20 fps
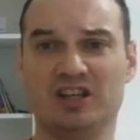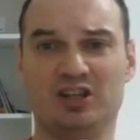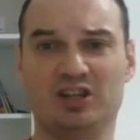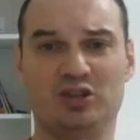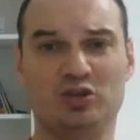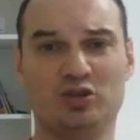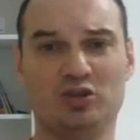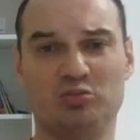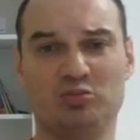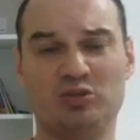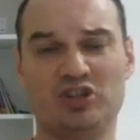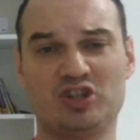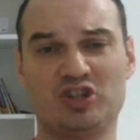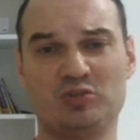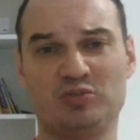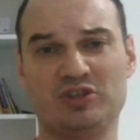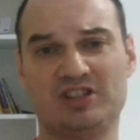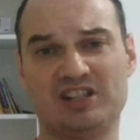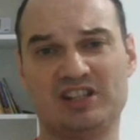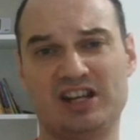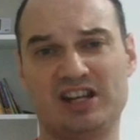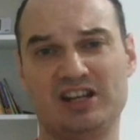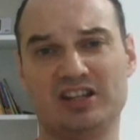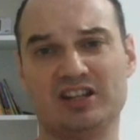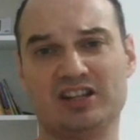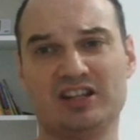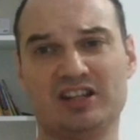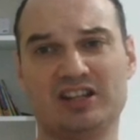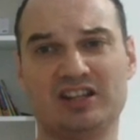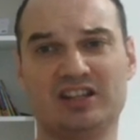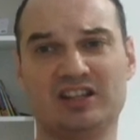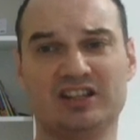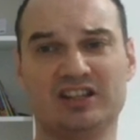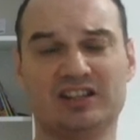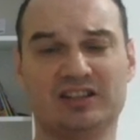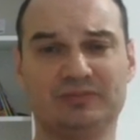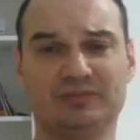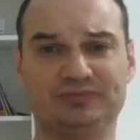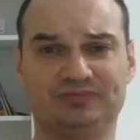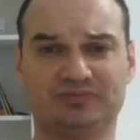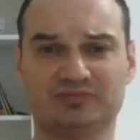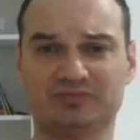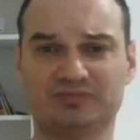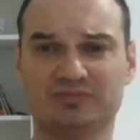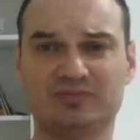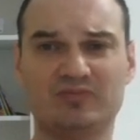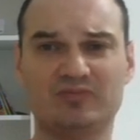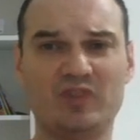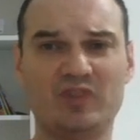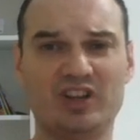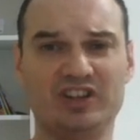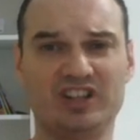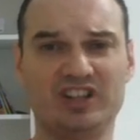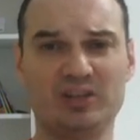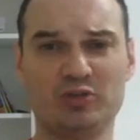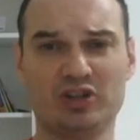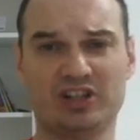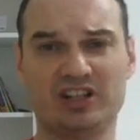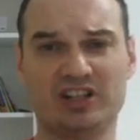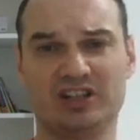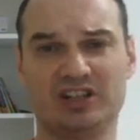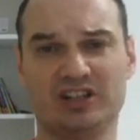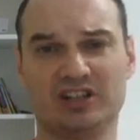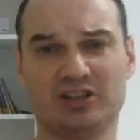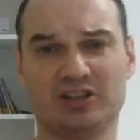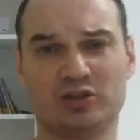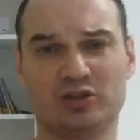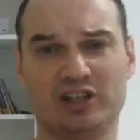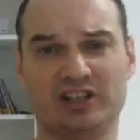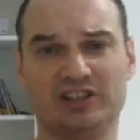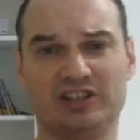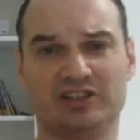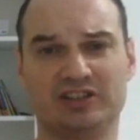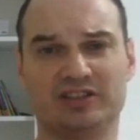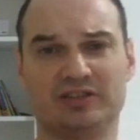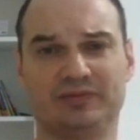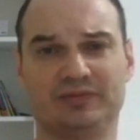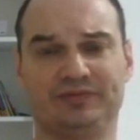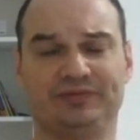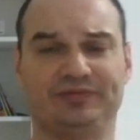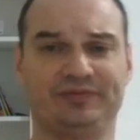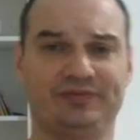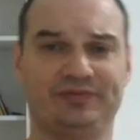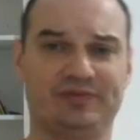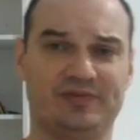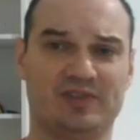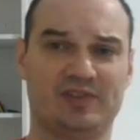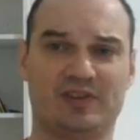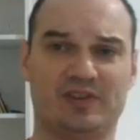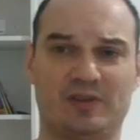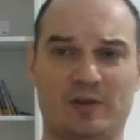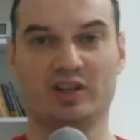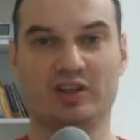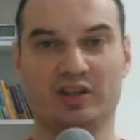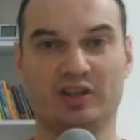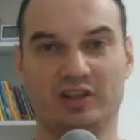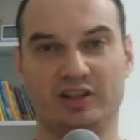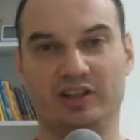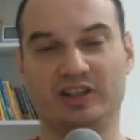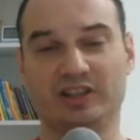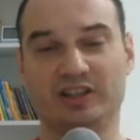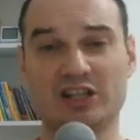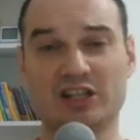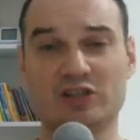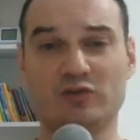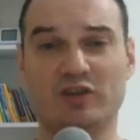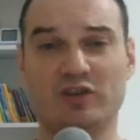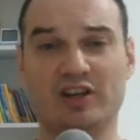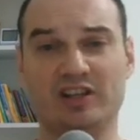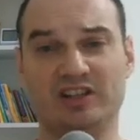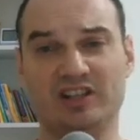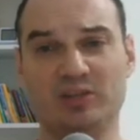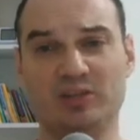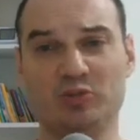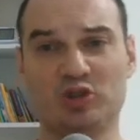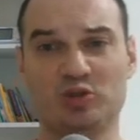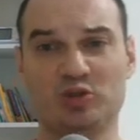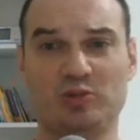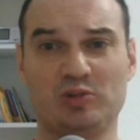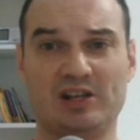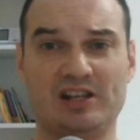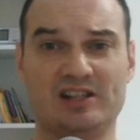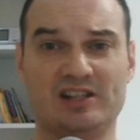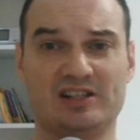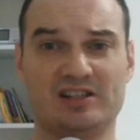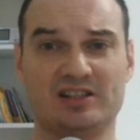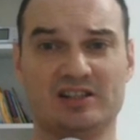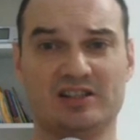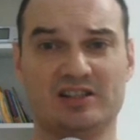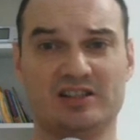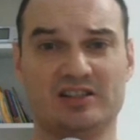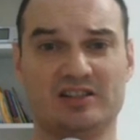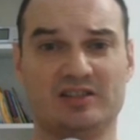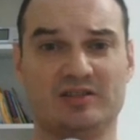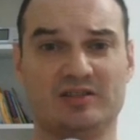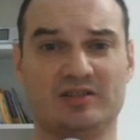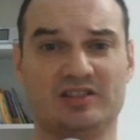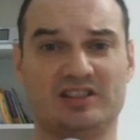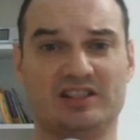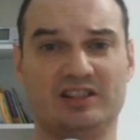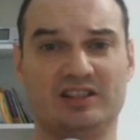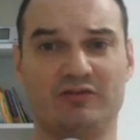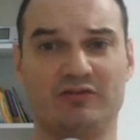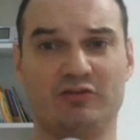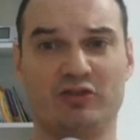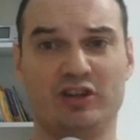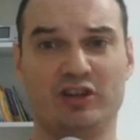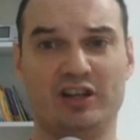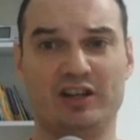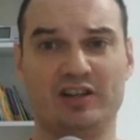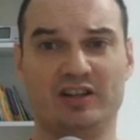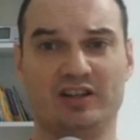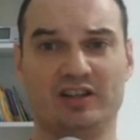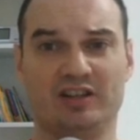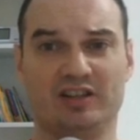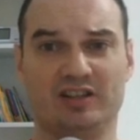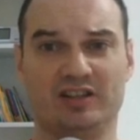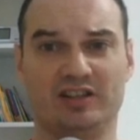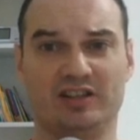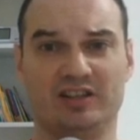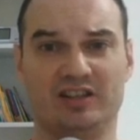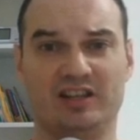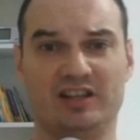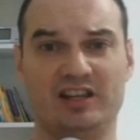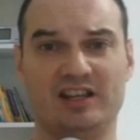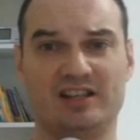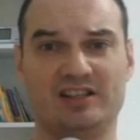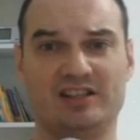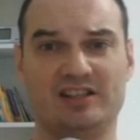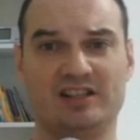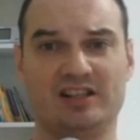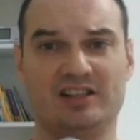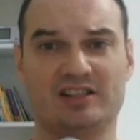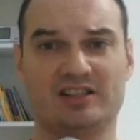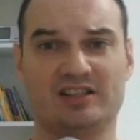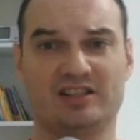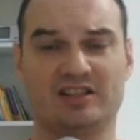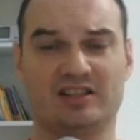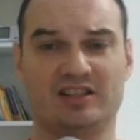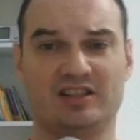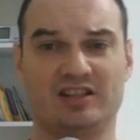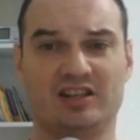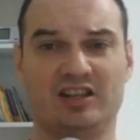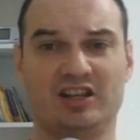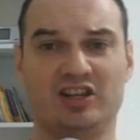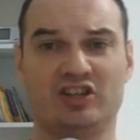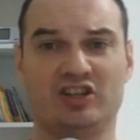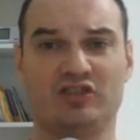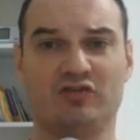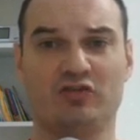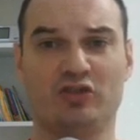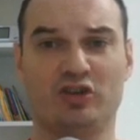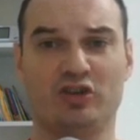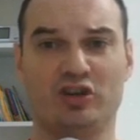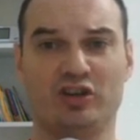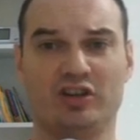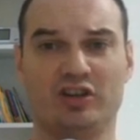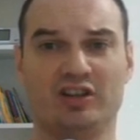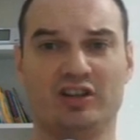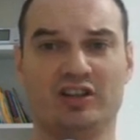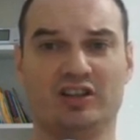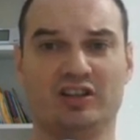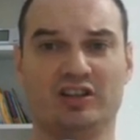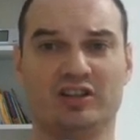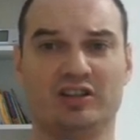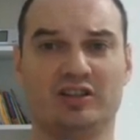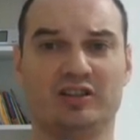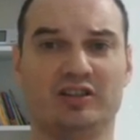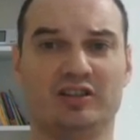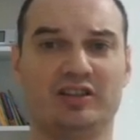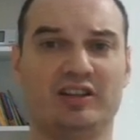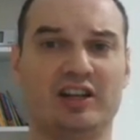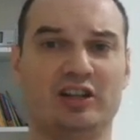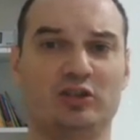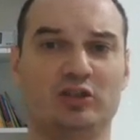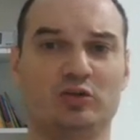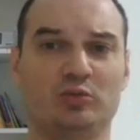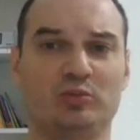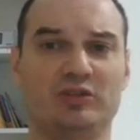your bishop is hanging, and Diemer can collect it. And that's why Diemer plays c3, a6, h4, knight to